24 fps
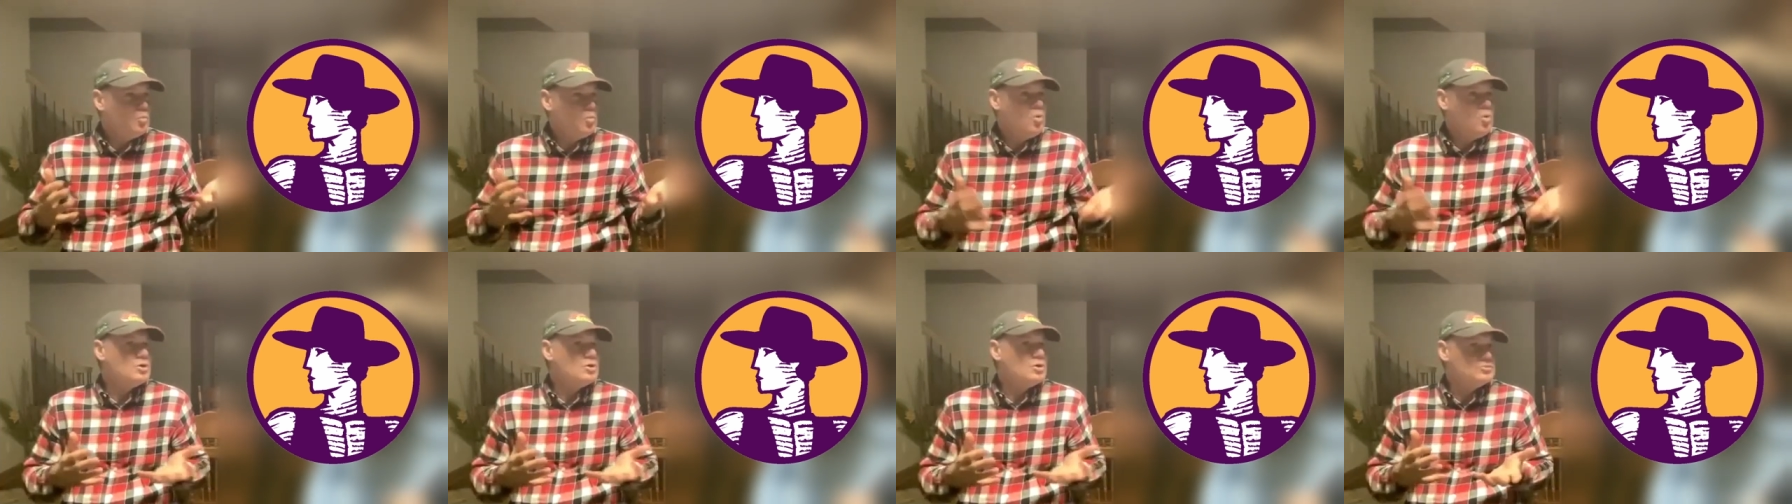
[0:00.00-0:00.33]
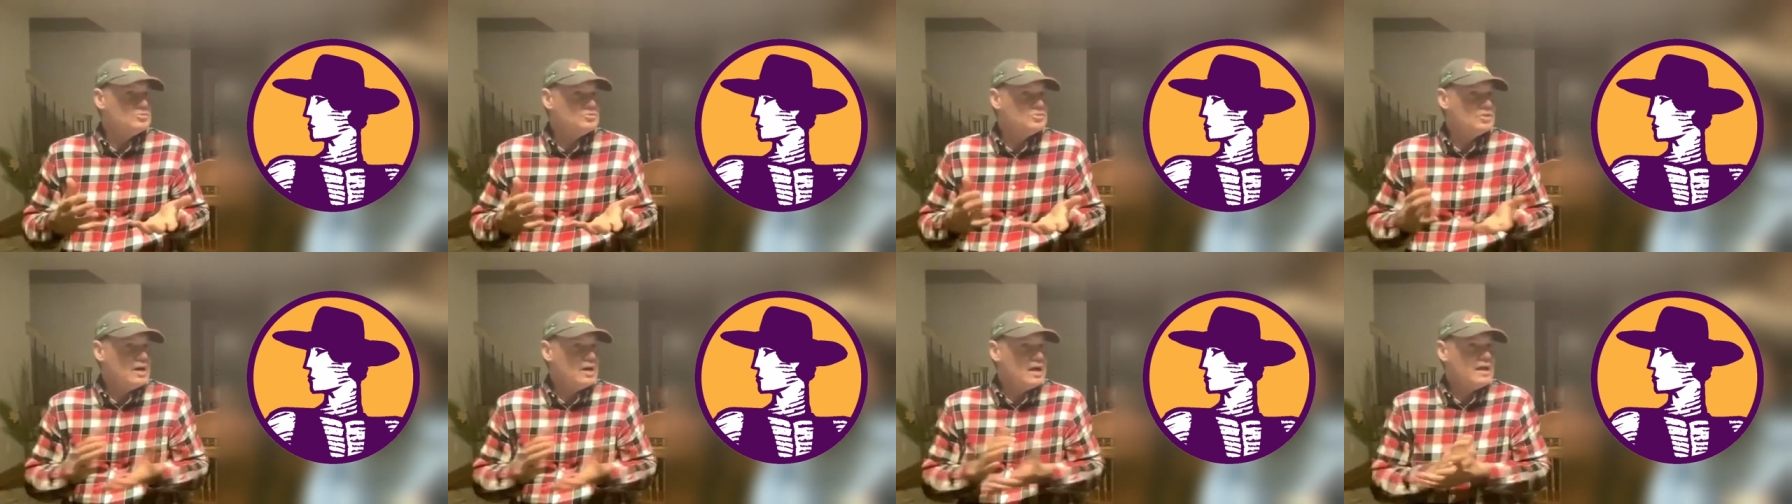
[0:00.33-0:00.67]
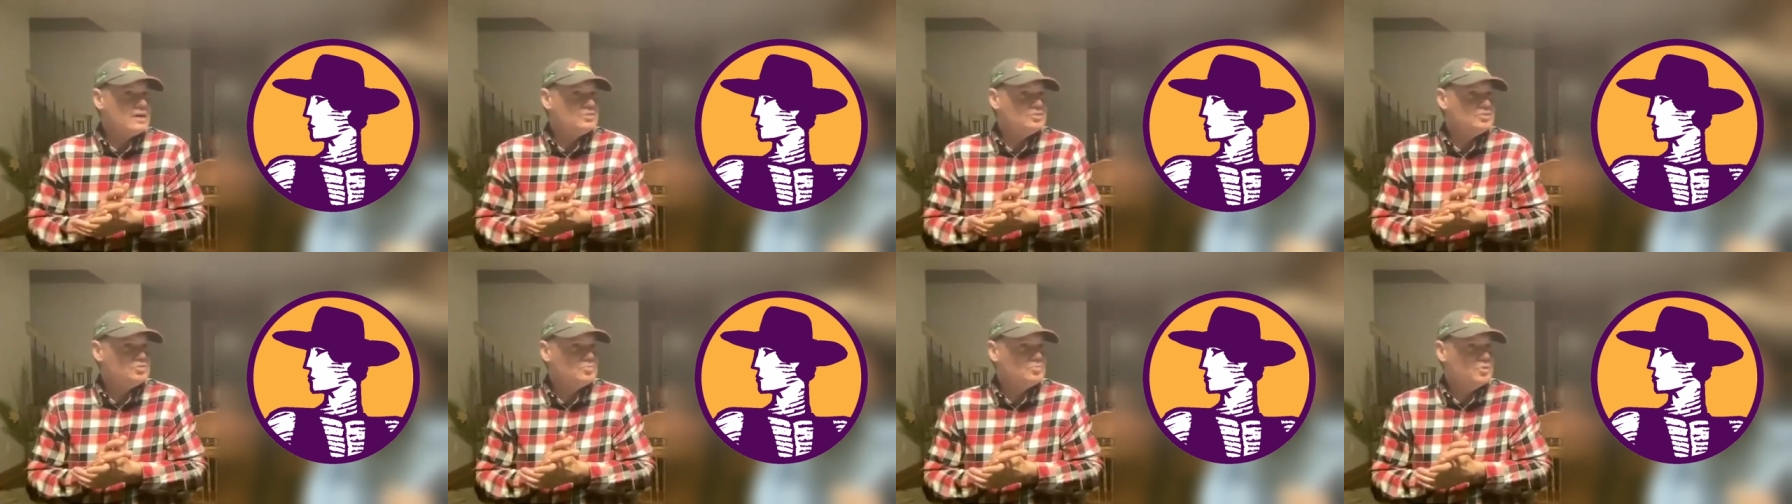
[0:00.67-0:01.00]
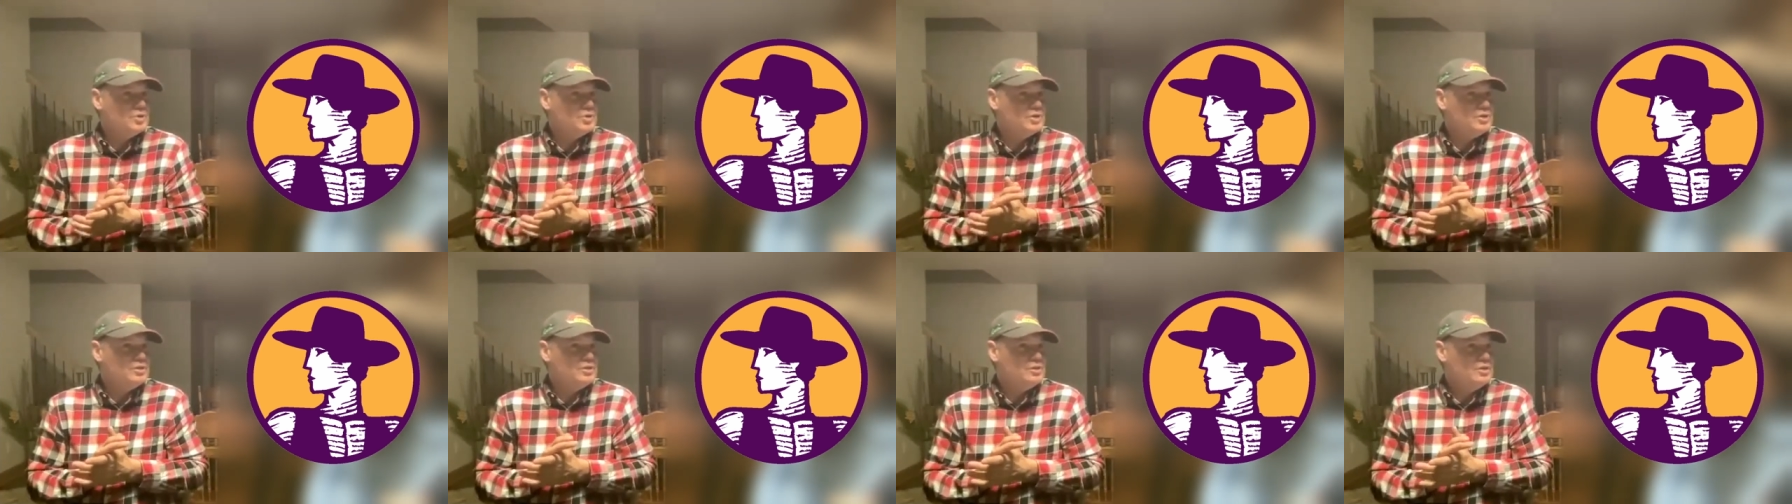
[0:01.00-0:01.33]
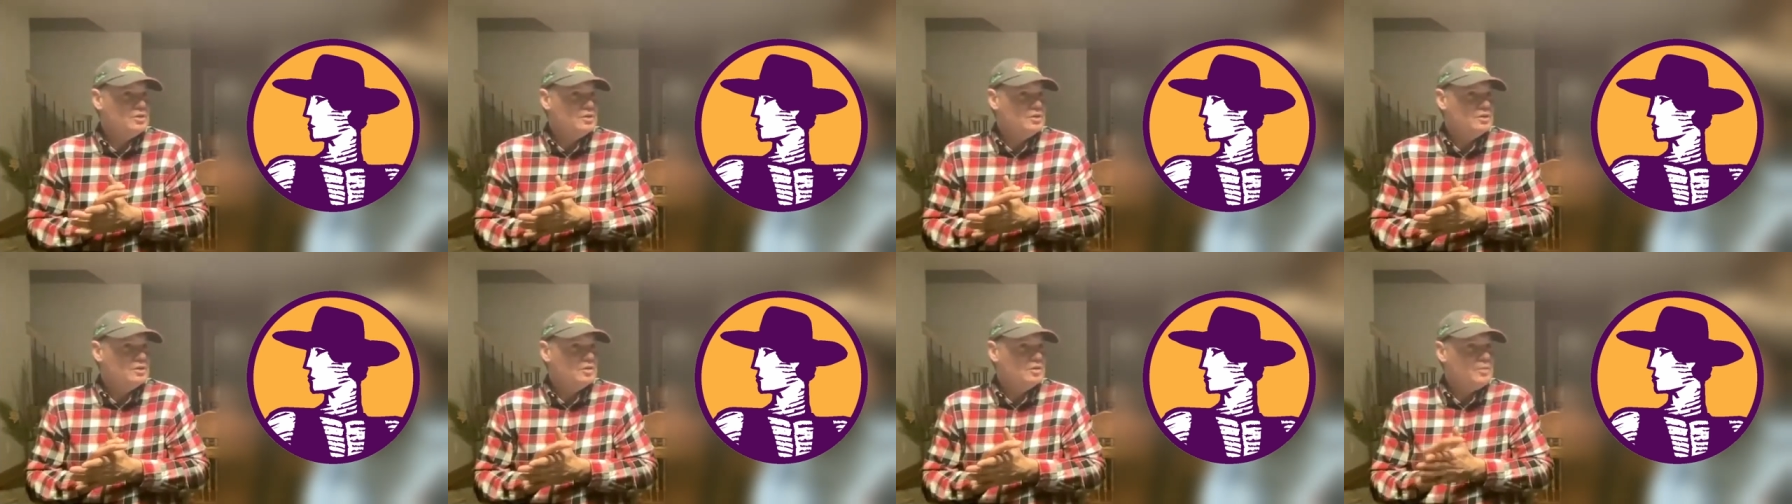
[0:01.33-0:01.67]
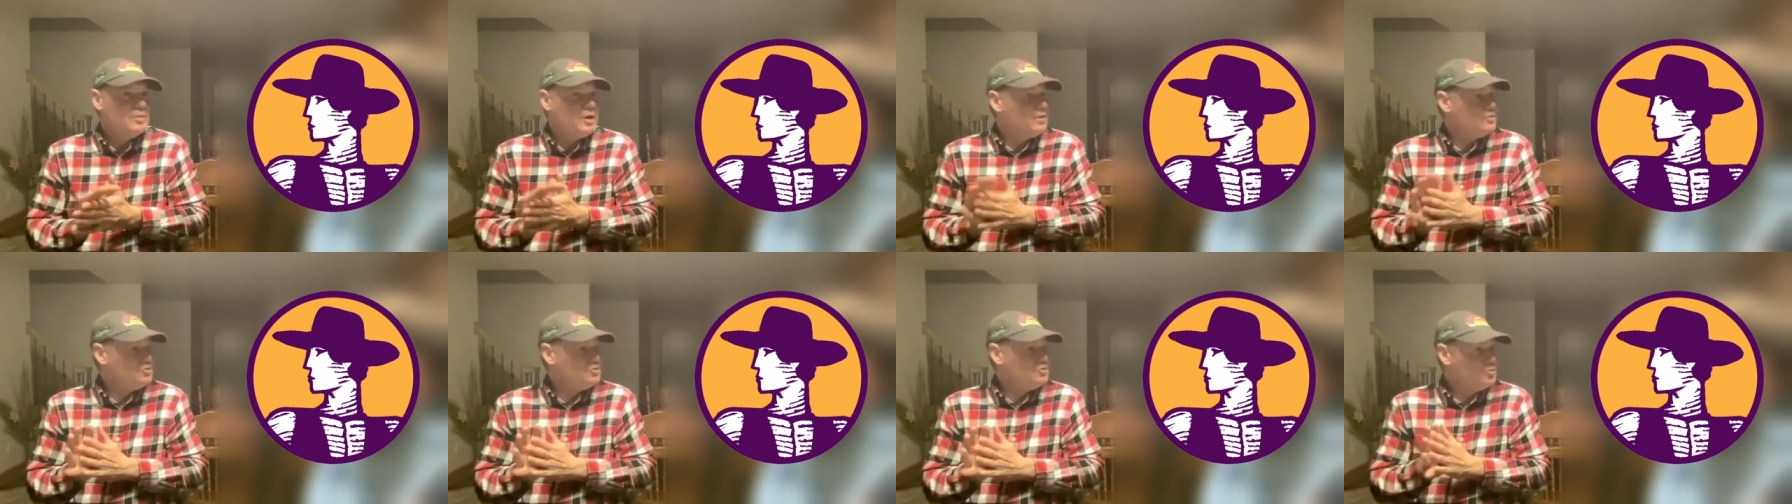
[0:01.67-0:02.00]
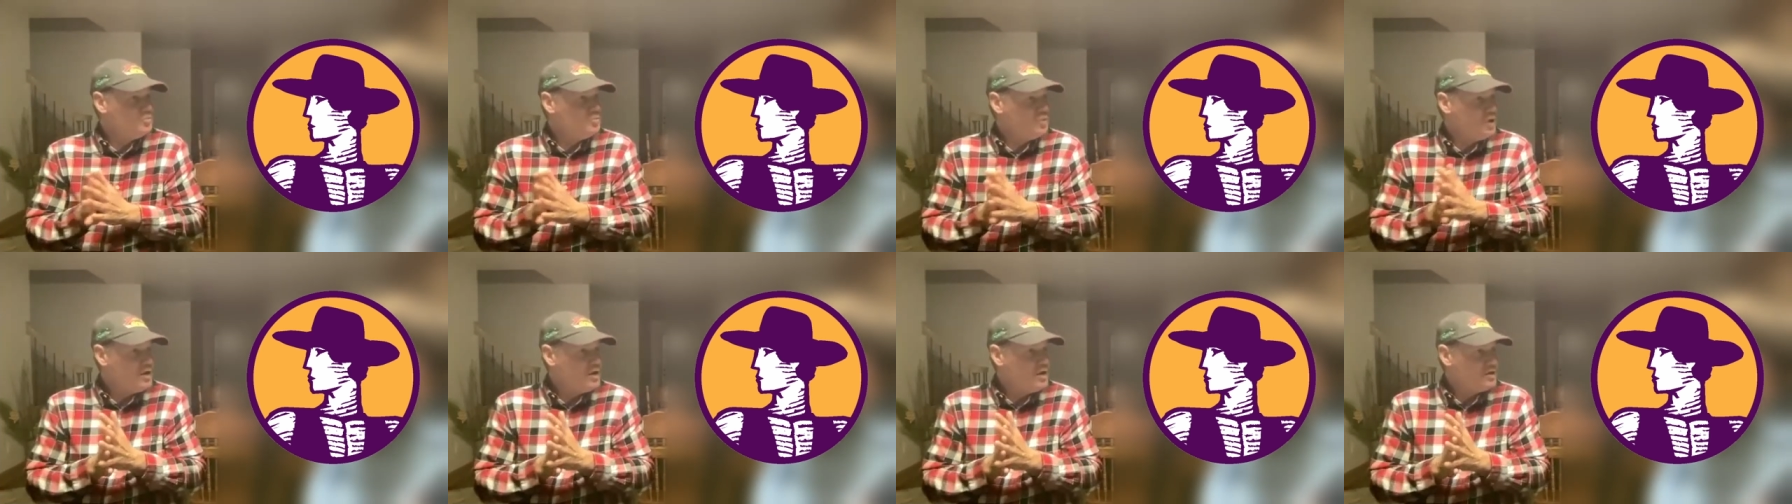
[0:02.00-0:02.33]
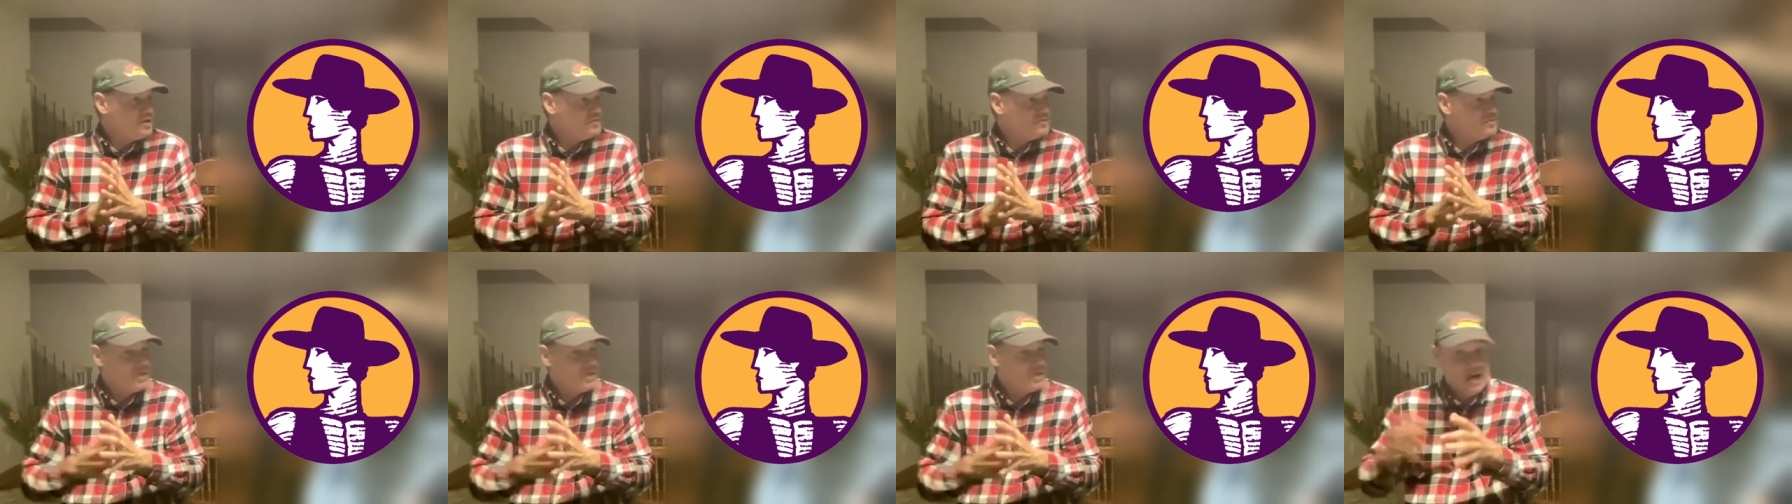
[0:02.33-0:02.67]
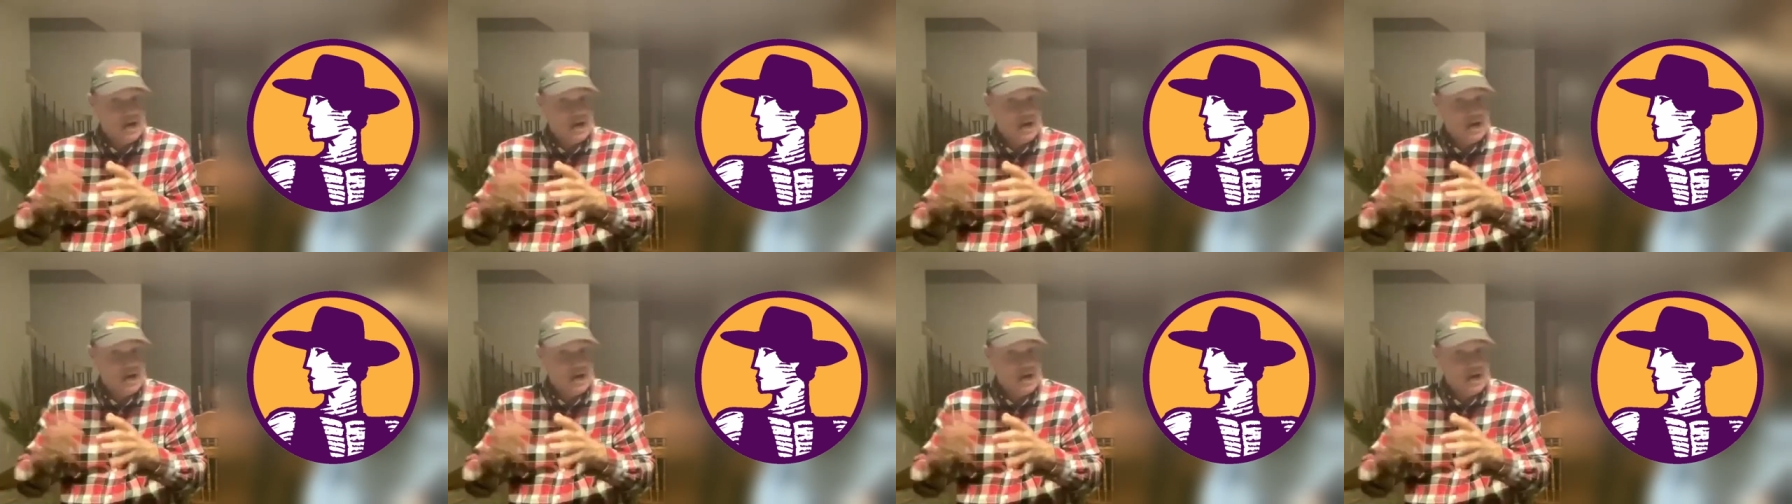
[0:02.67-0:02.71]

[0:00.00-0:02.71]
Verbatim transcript: once asked me about your products.